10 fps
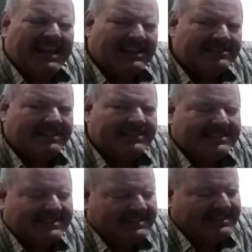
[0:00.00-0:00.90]
Actually,
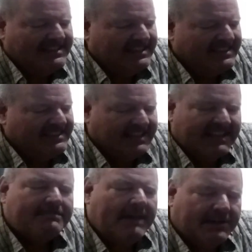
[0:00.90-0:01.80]
this it
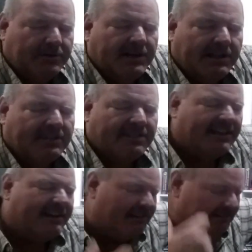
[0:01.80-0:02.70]
gets back to another thing, and I'll